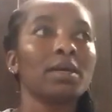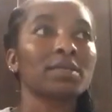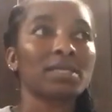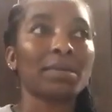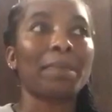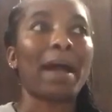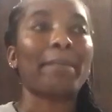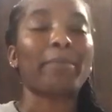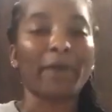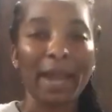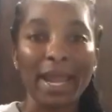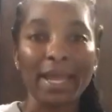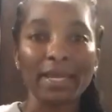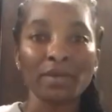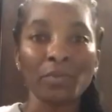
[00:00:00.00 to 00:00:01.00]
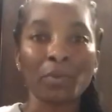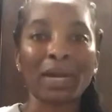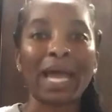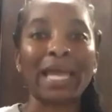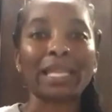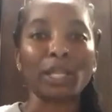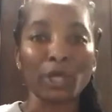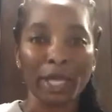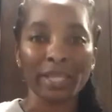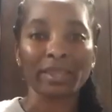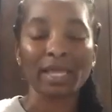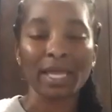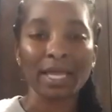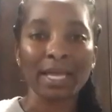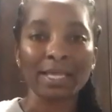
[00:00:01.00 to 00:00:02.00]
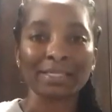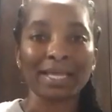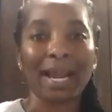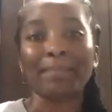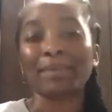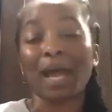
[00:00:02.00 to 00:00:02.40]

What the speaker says: to my brain when I look at things that I'm